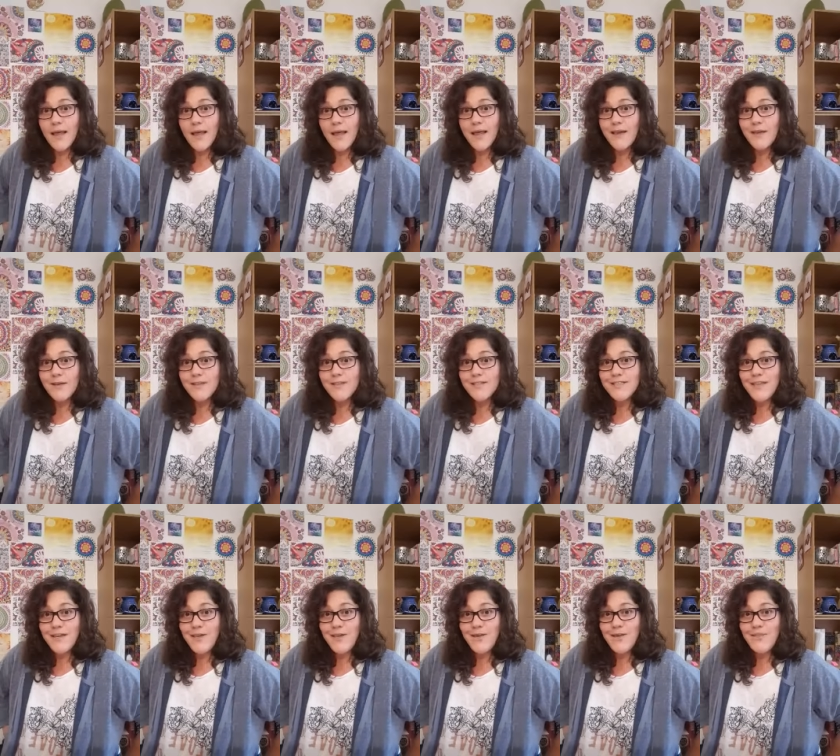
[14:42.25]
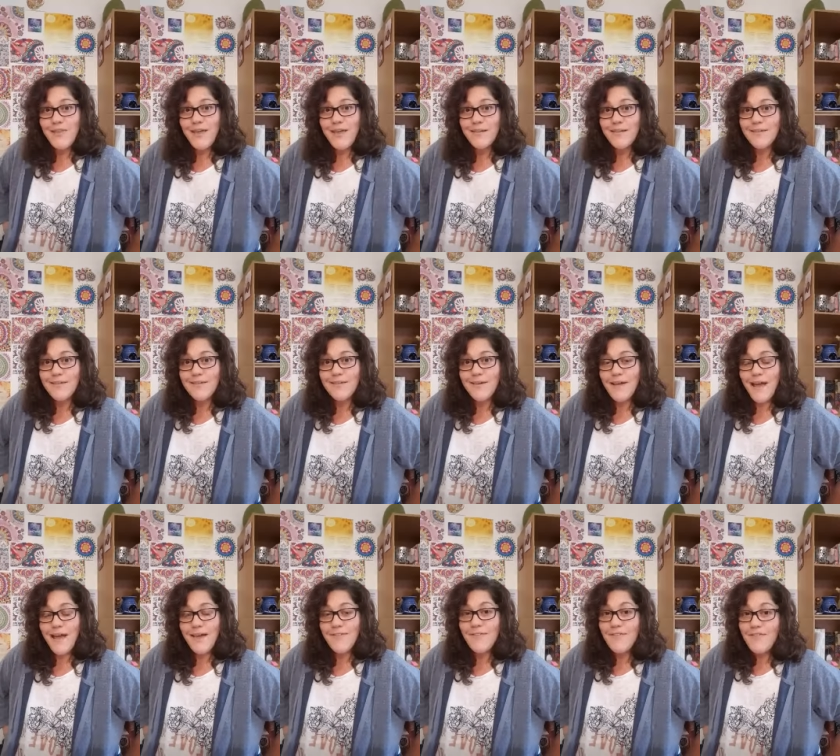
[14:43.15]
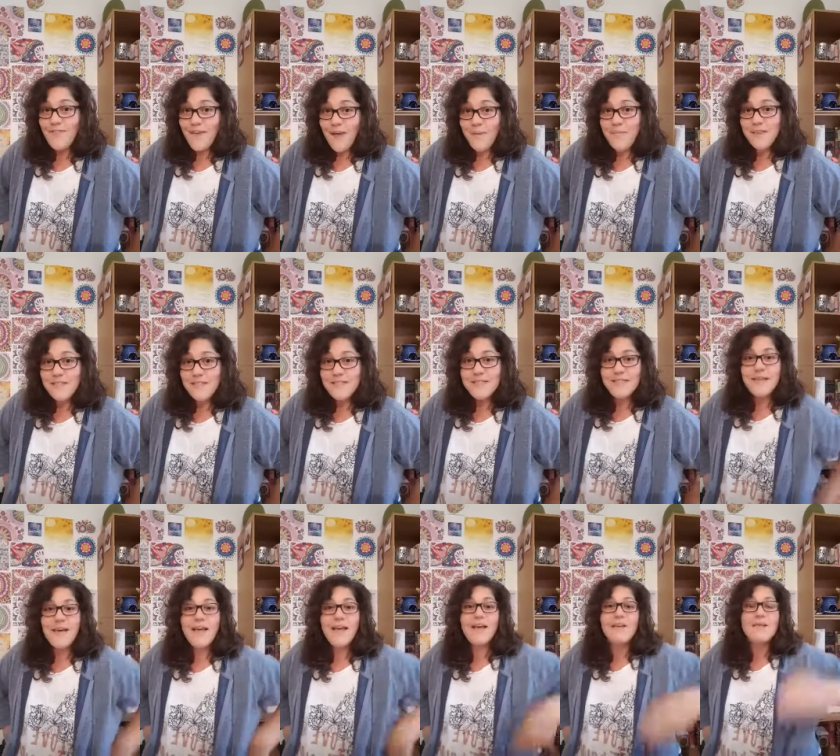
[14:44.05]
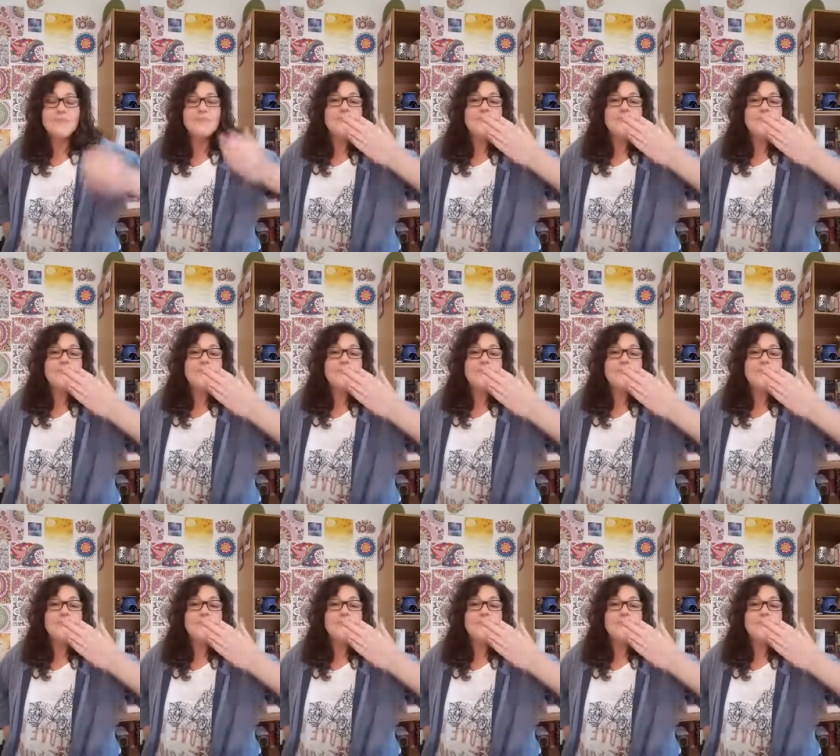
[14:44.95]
and I'll see you then. Have a fabulous day.